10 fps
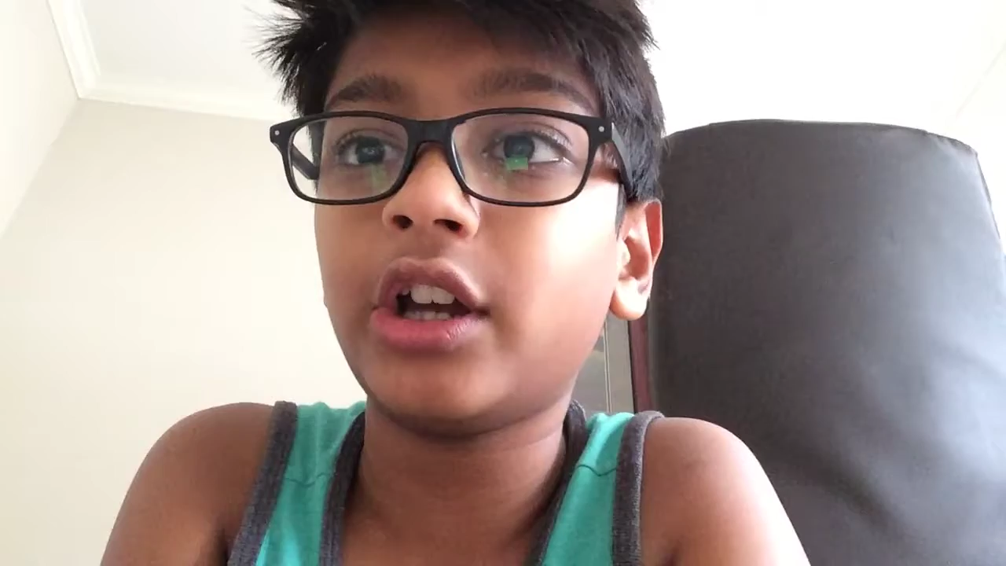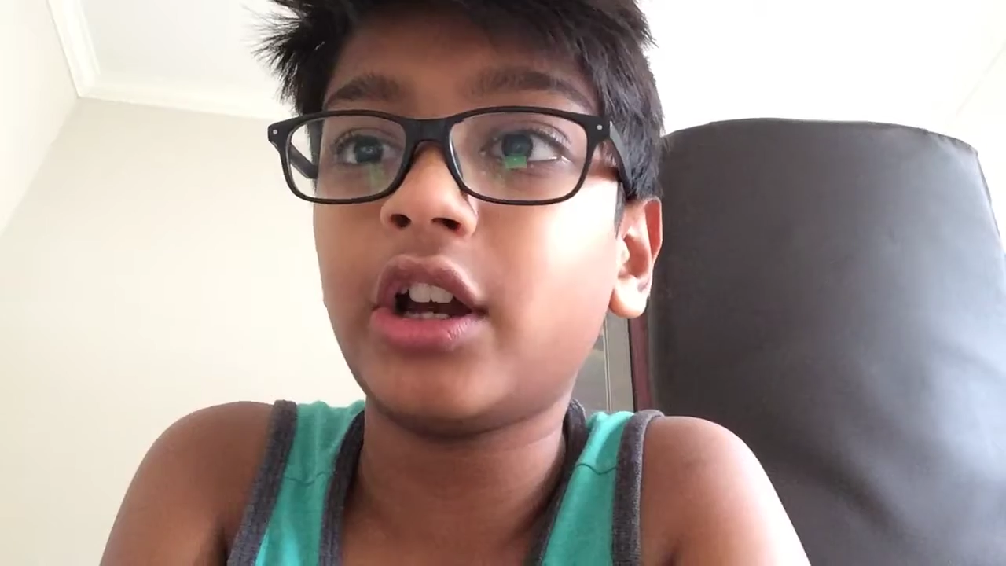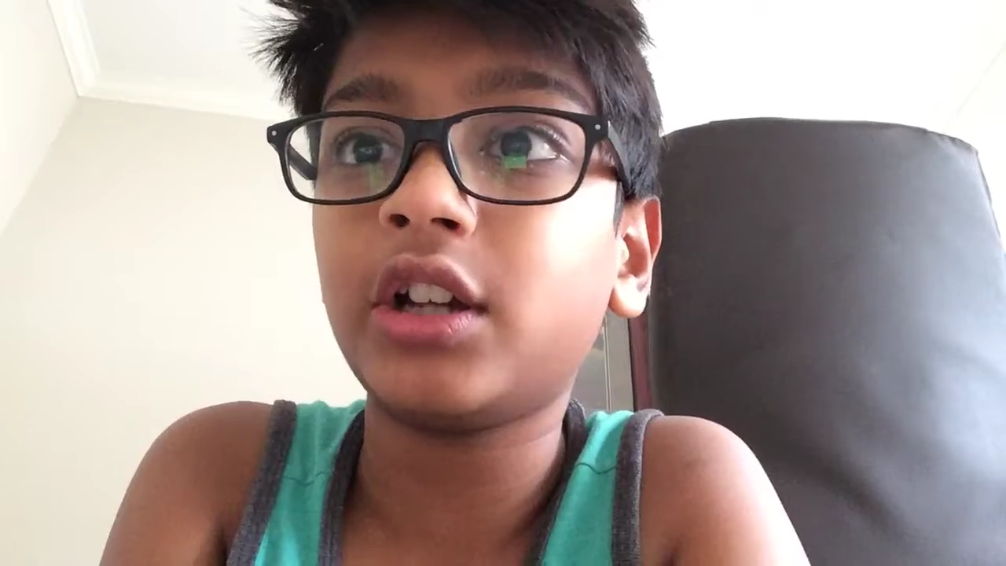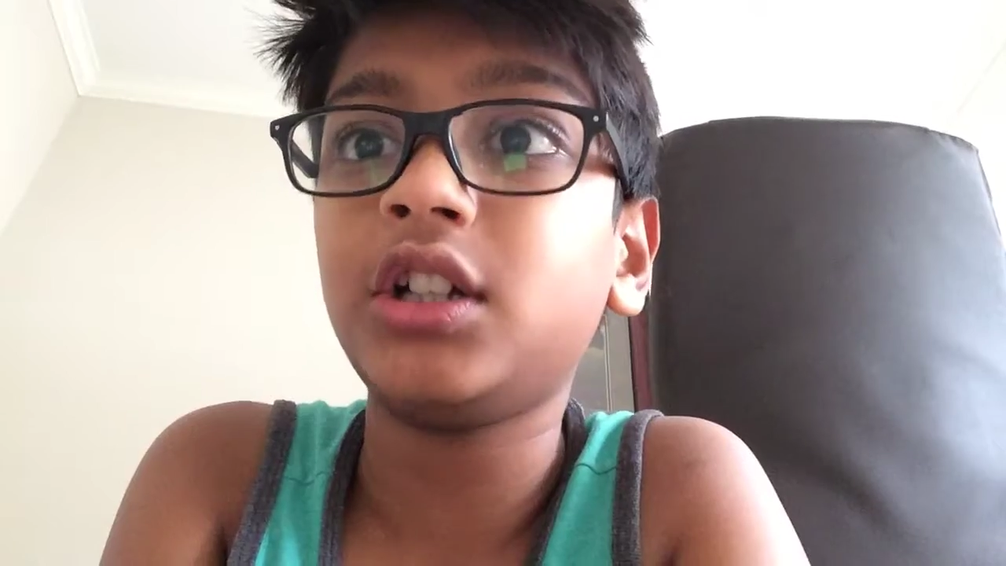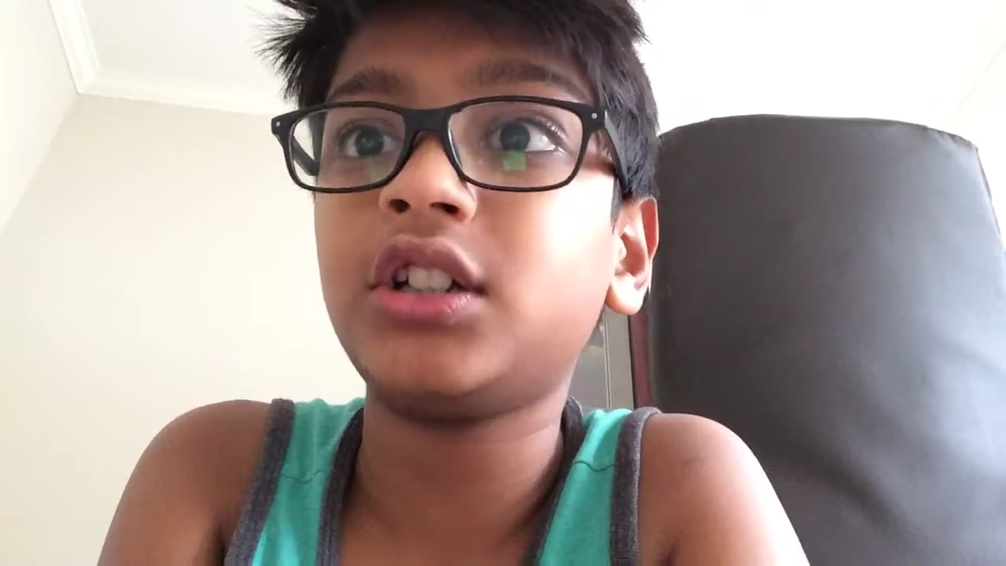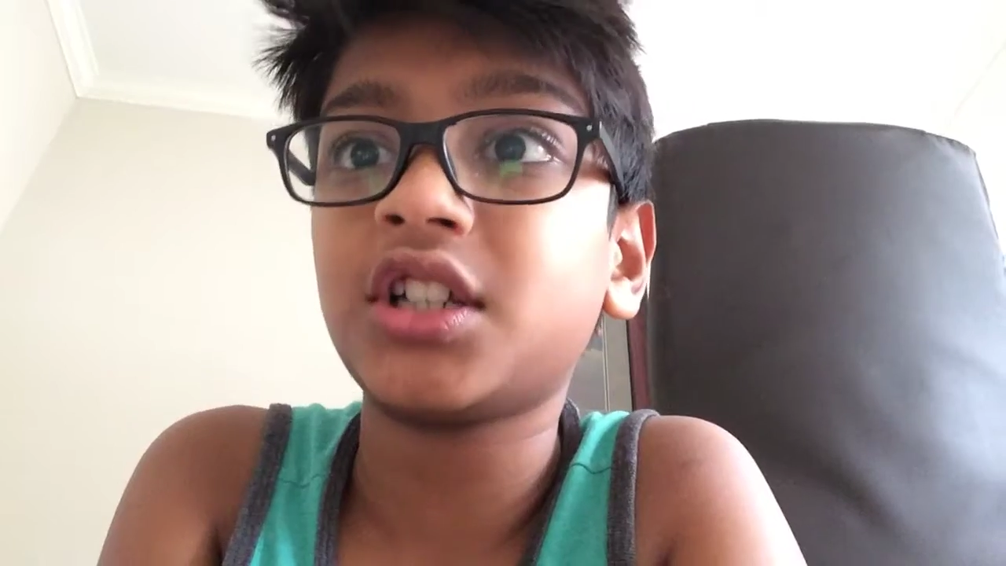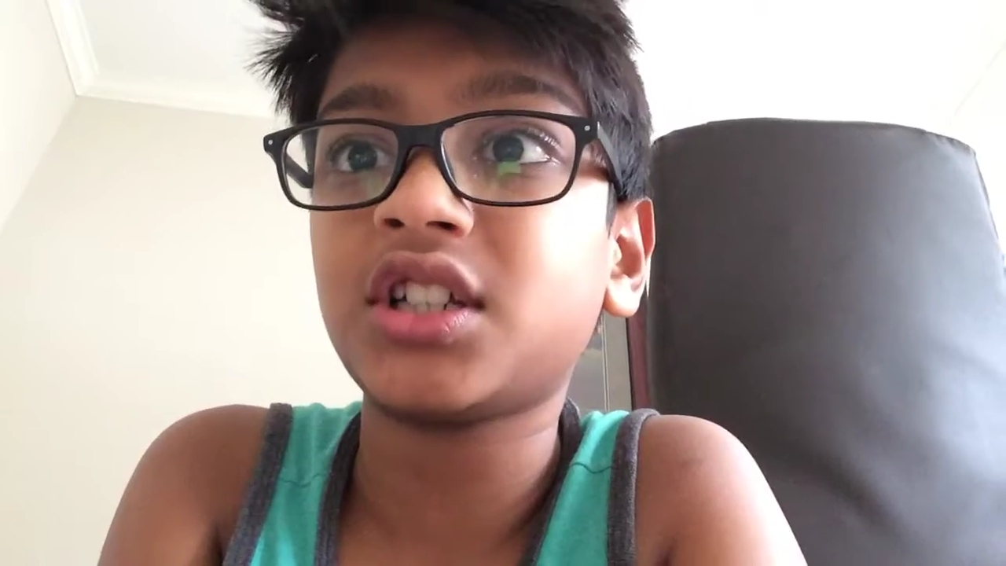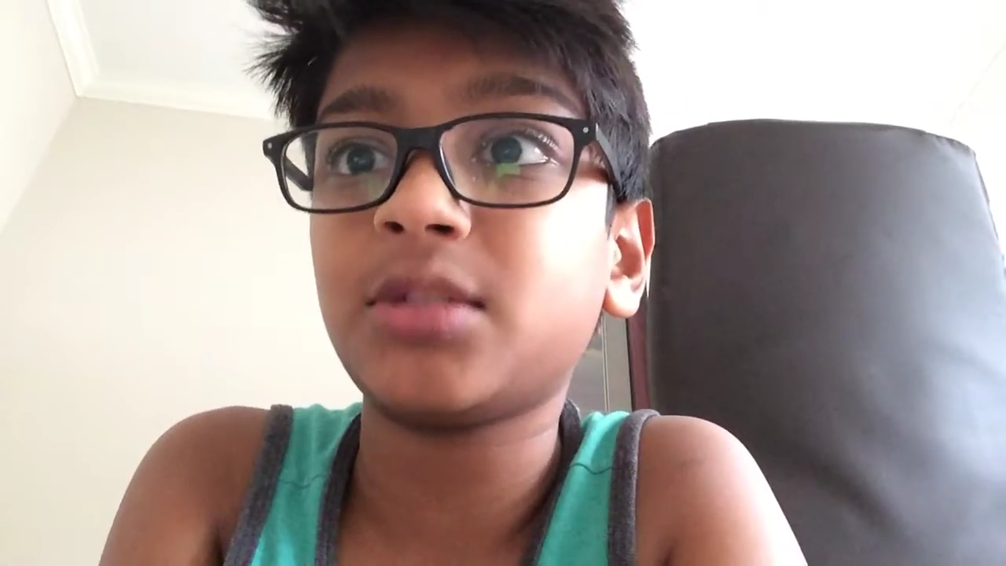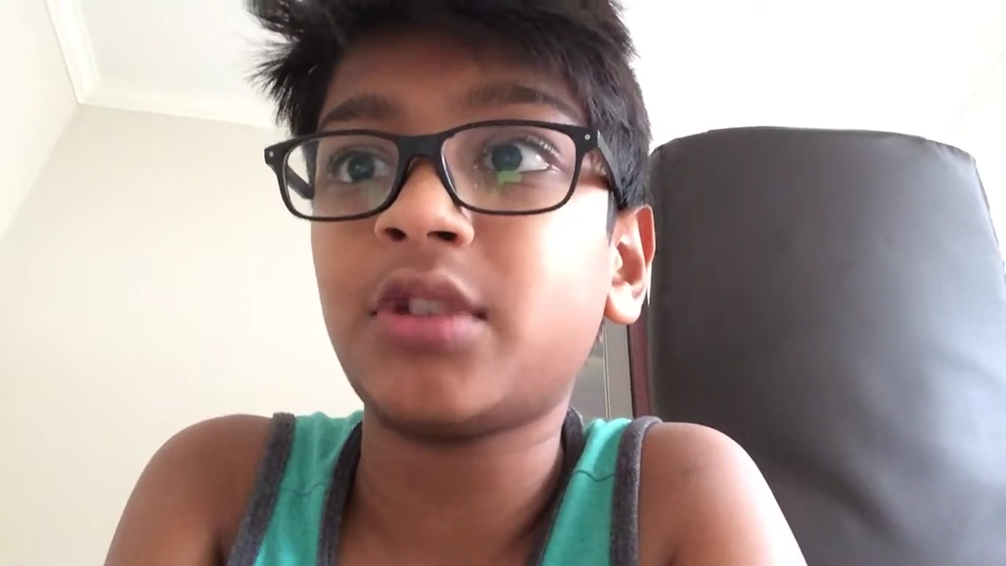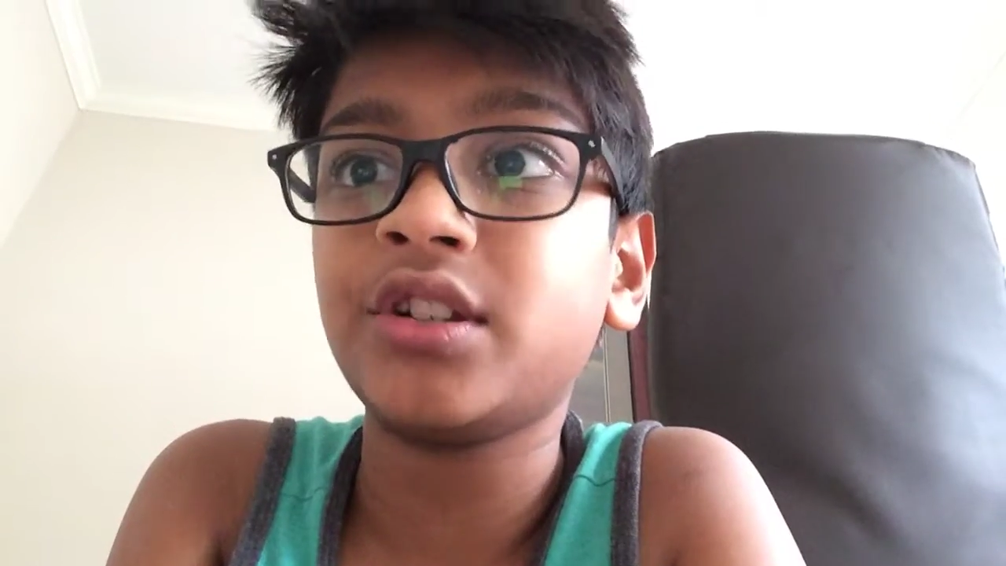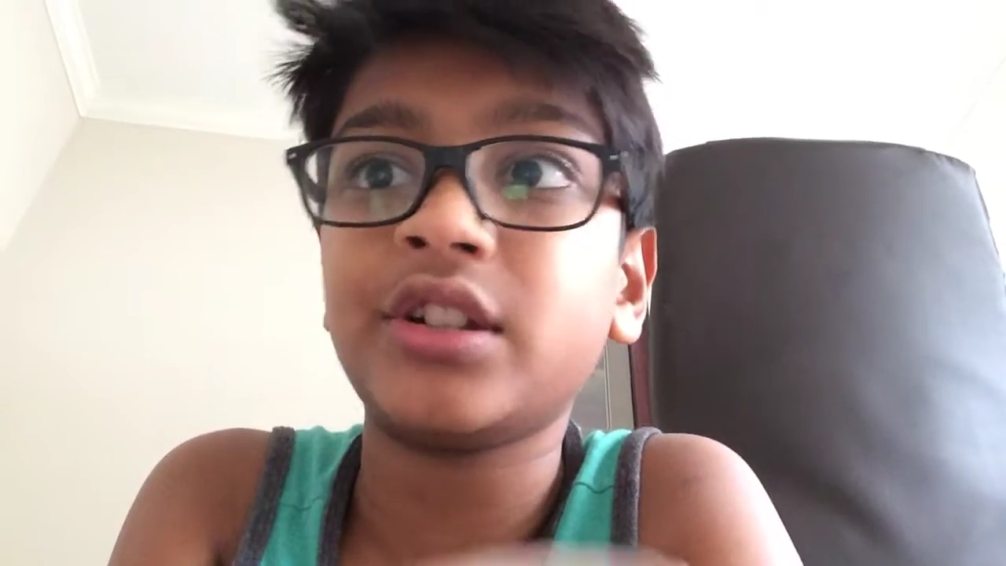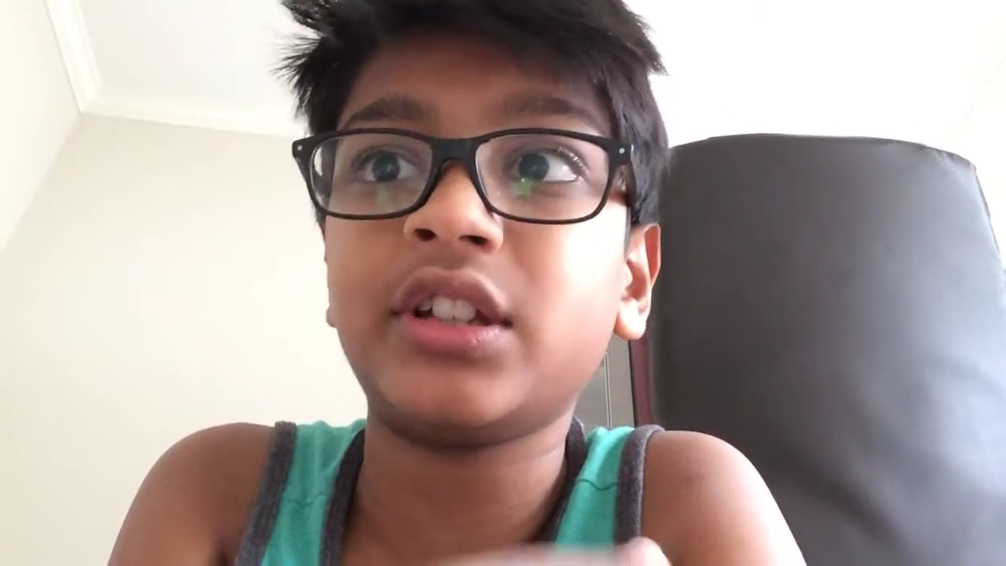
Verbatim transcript: dog, Customize.